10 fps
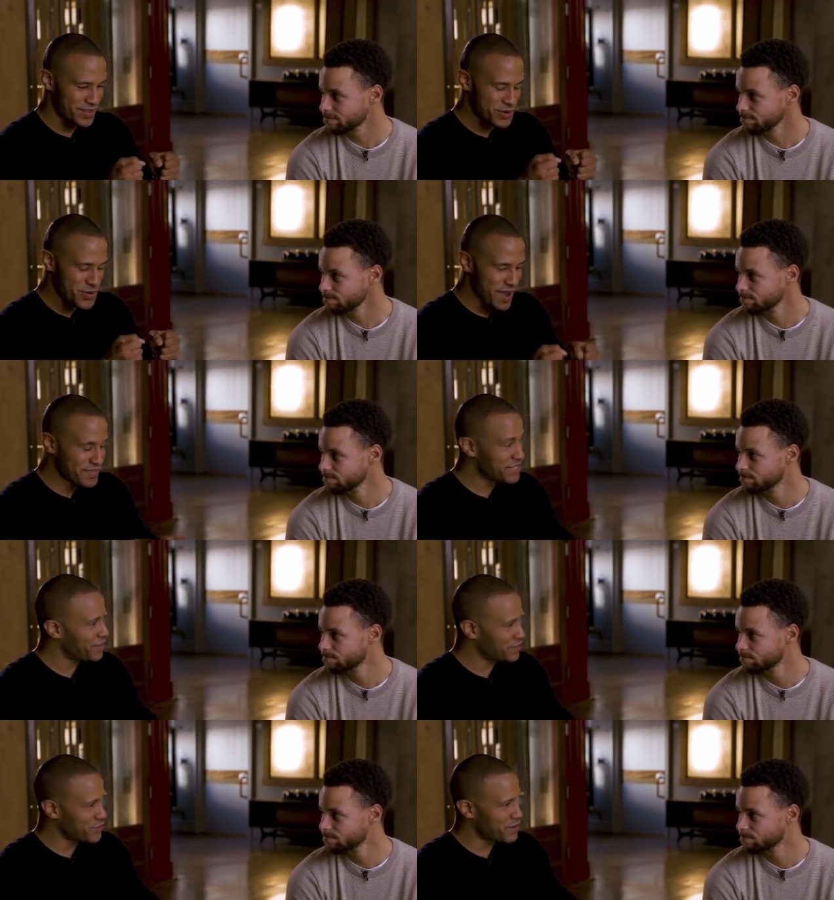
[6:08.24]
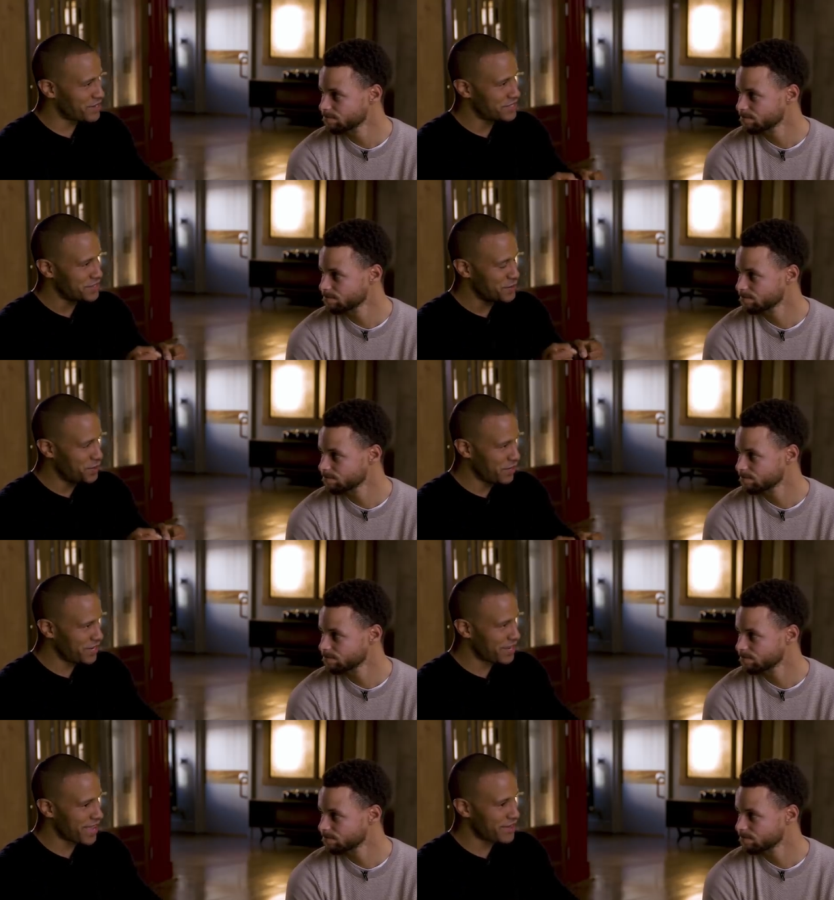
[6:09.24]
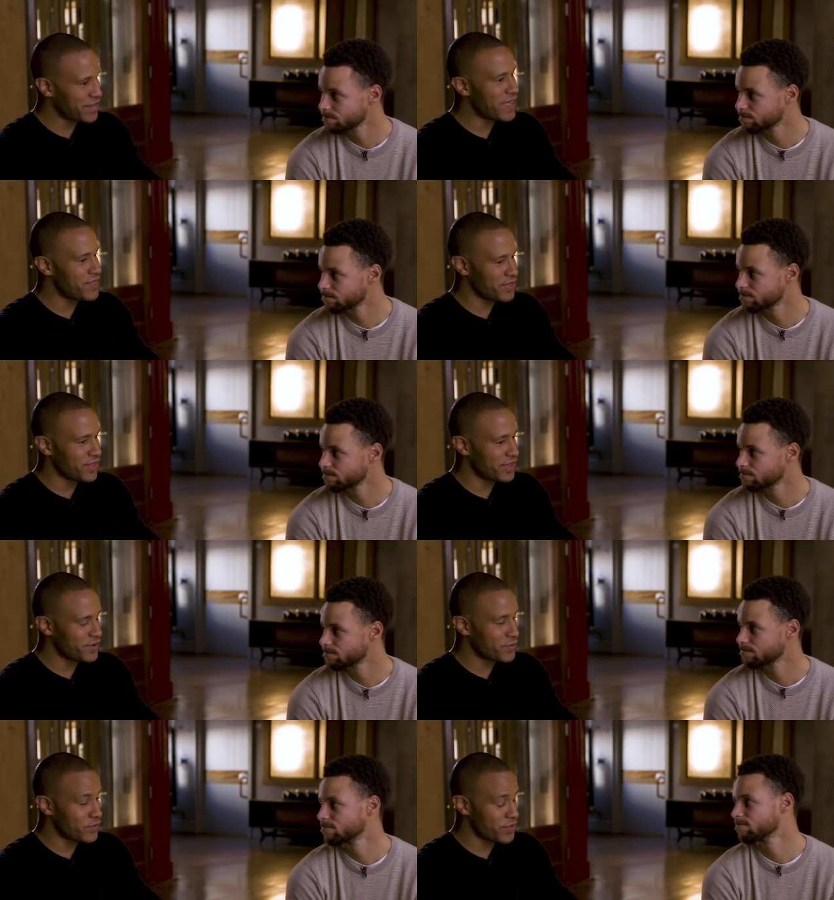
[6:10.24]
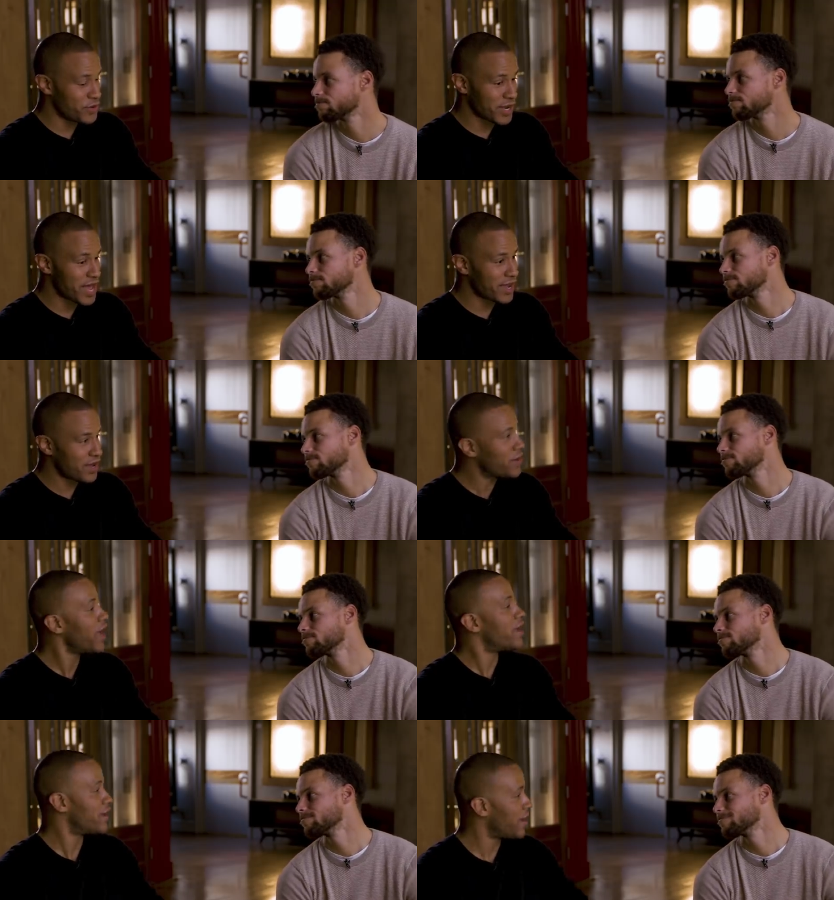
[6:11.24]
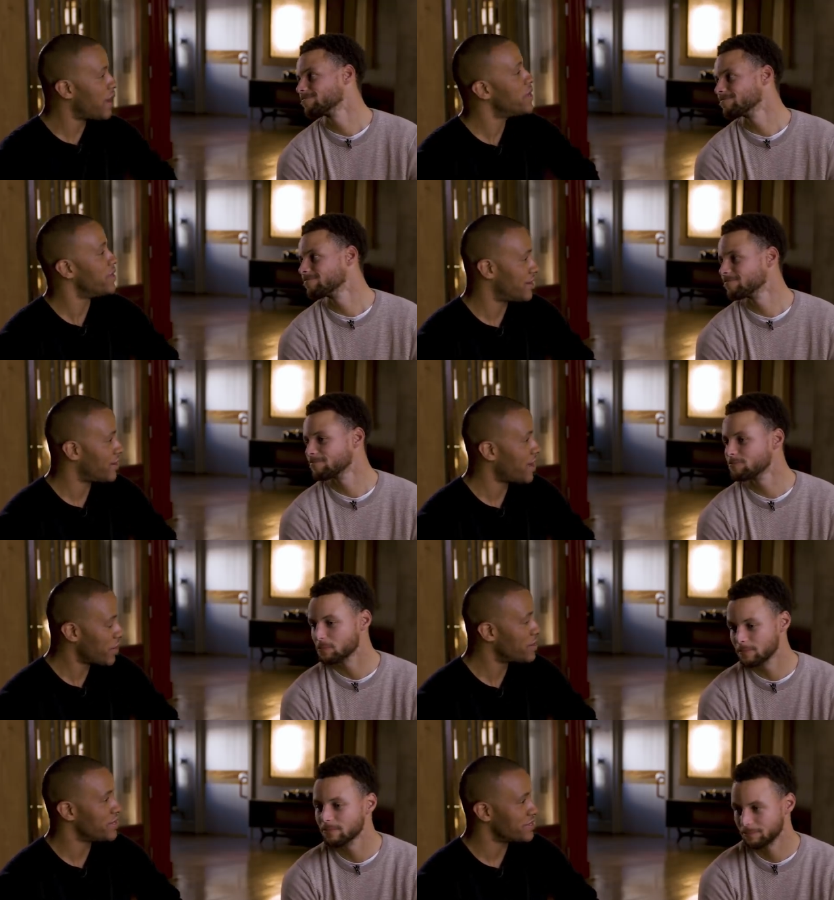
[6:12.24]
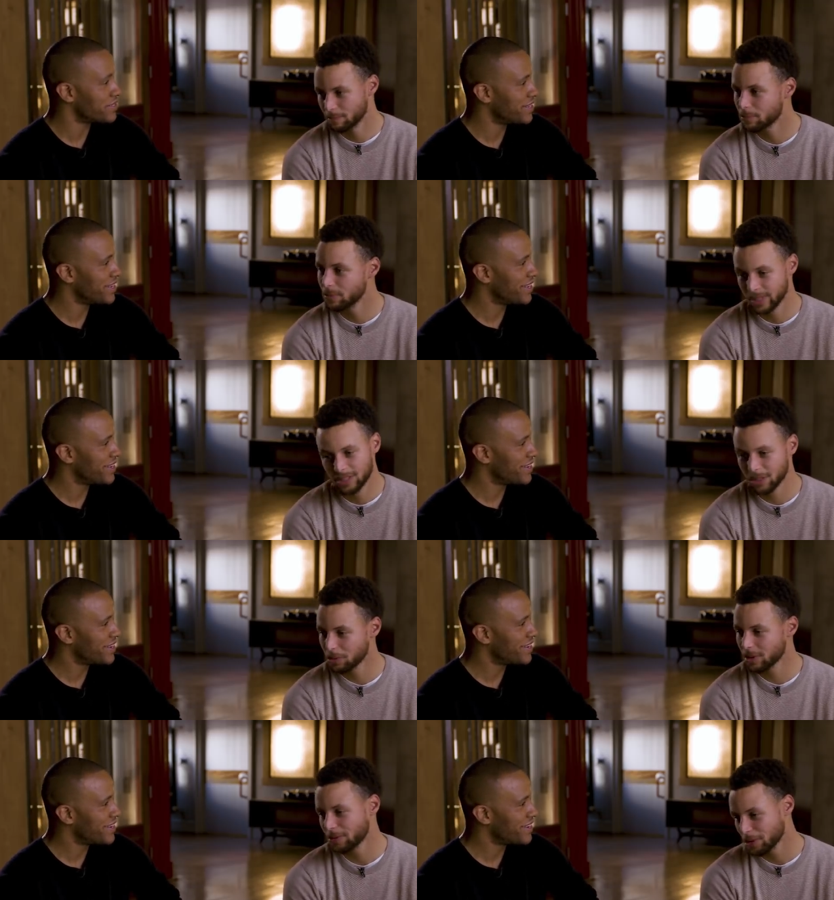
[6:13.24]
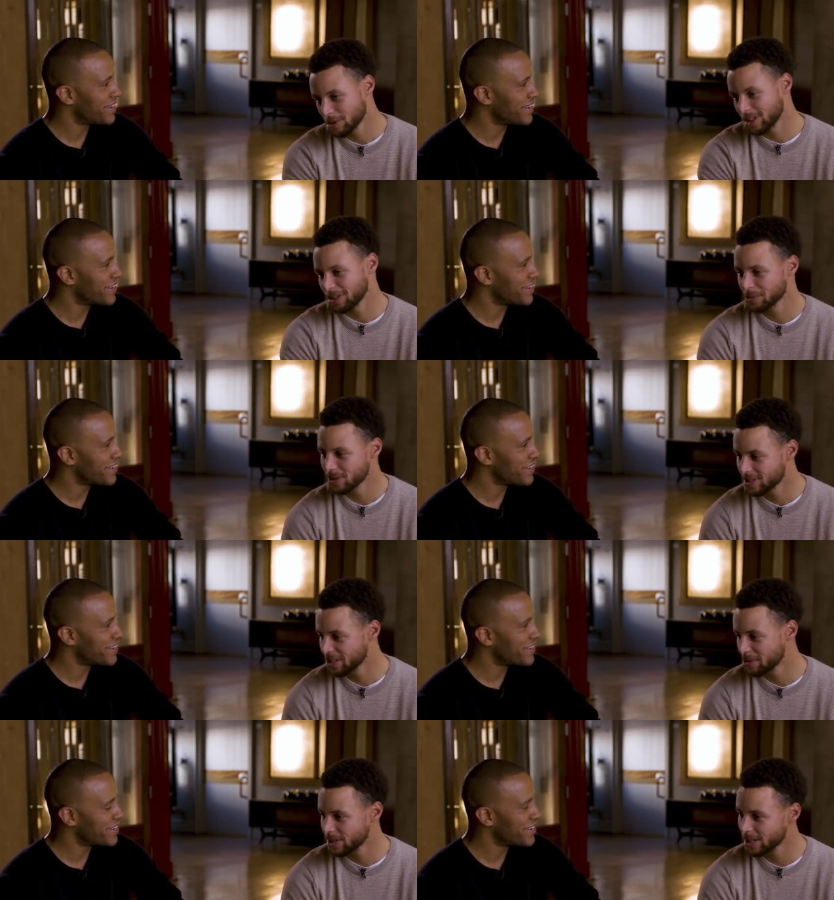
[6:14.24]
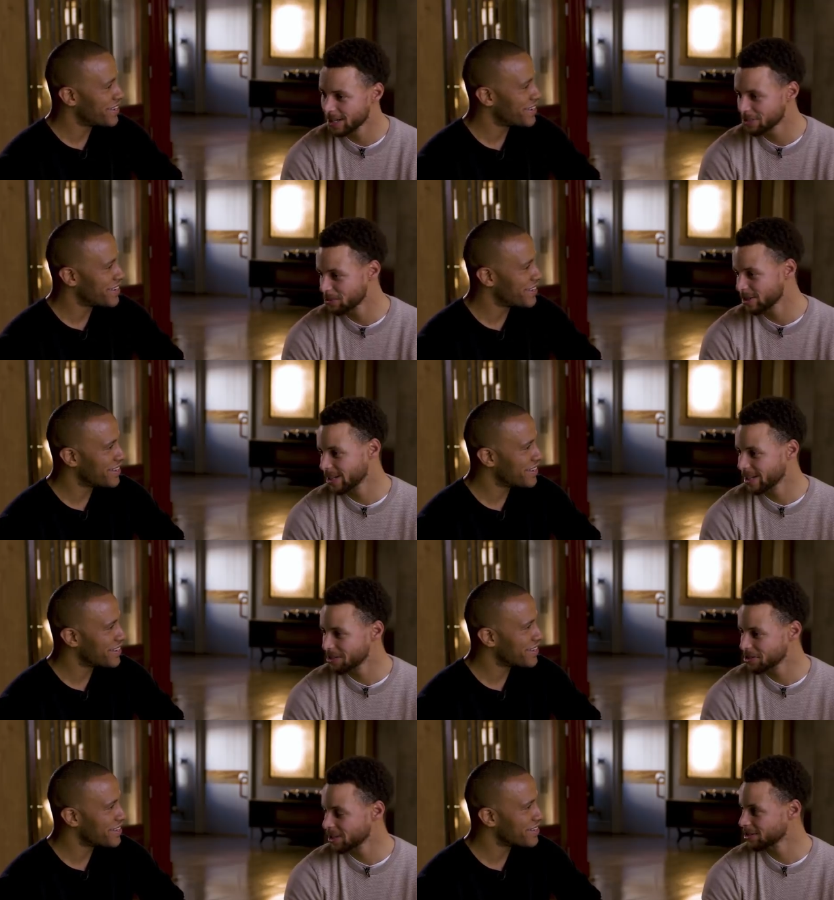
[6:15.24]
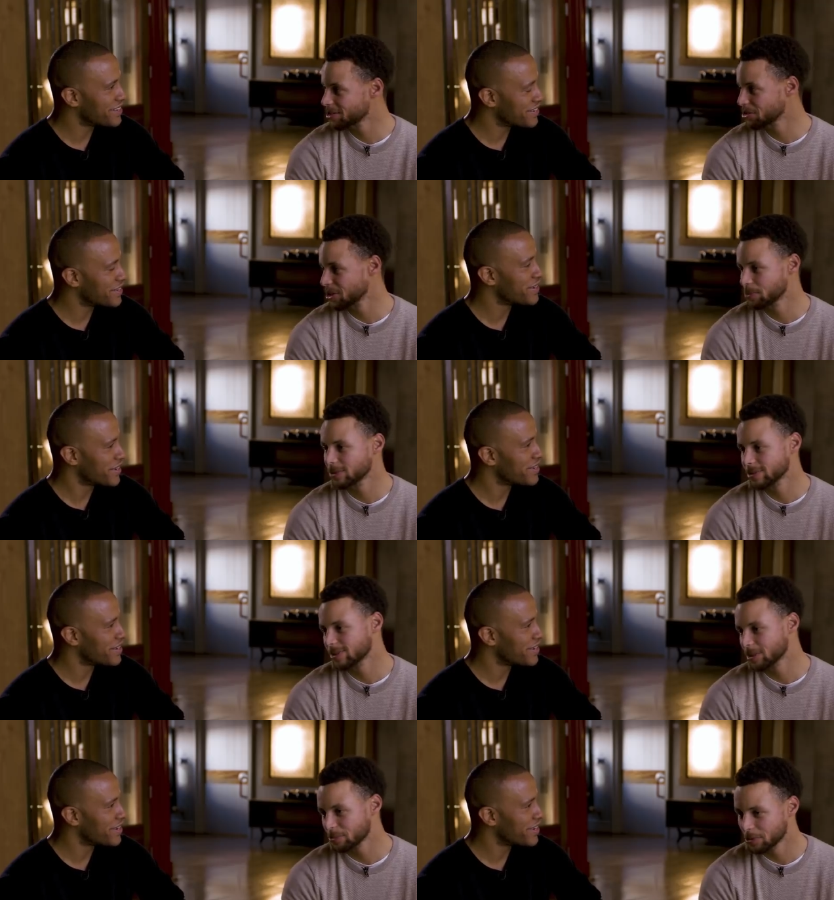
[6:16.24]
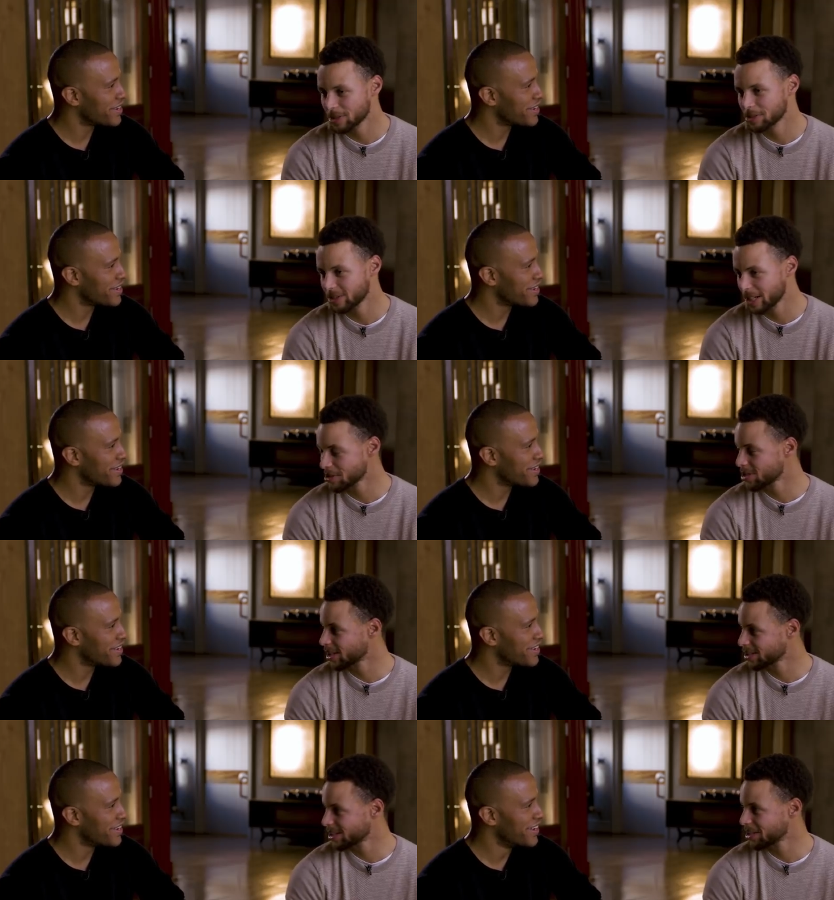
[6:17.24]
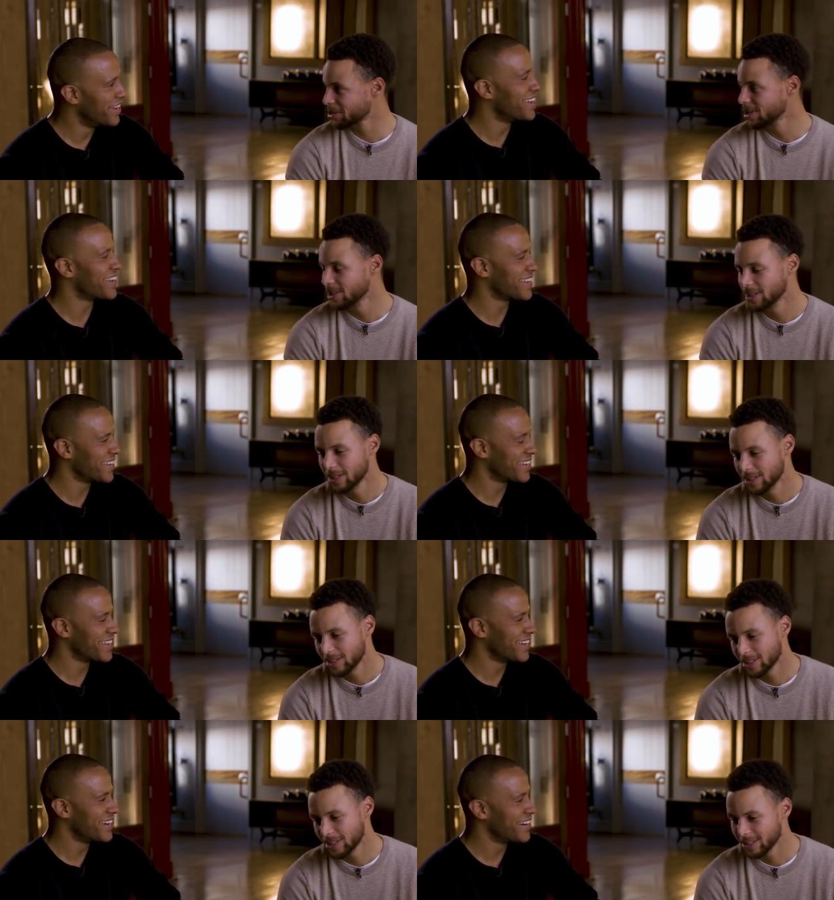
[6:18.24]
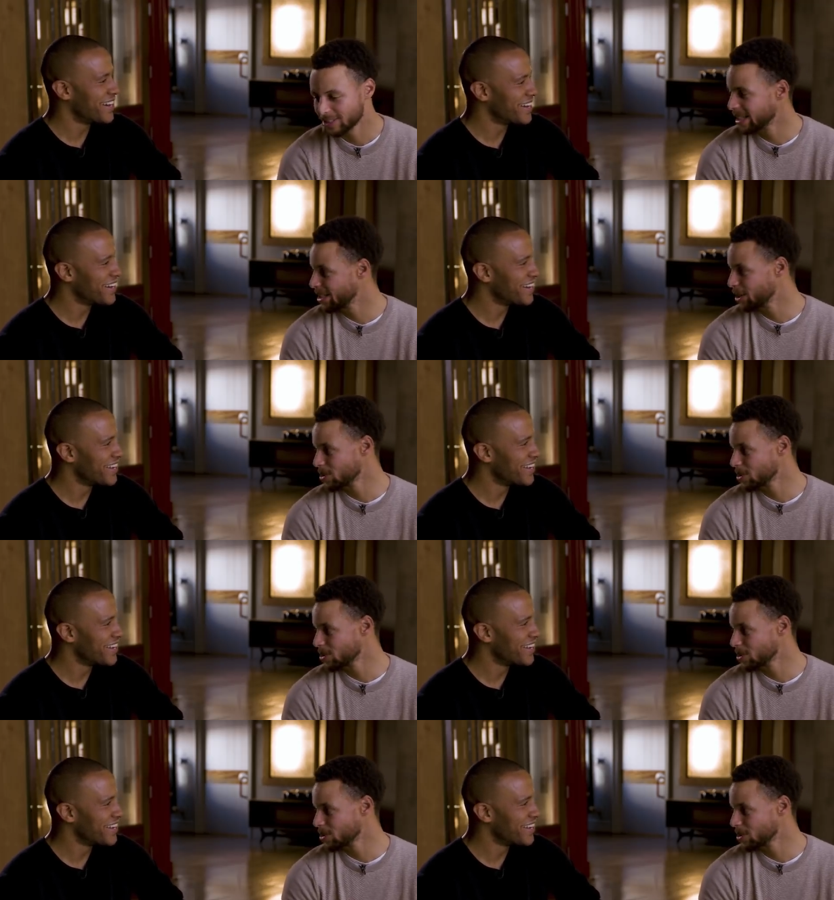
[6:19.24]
Speaker 1: you gravitated towards it. You put it down, and then you were like, "Okay, I'm in. I want to do this. It
Speaker 2: took one phone call with my team, and they asked me, "Hey, how'd you like the script?" And I'm pretty sure they were shocked at how uh, excited I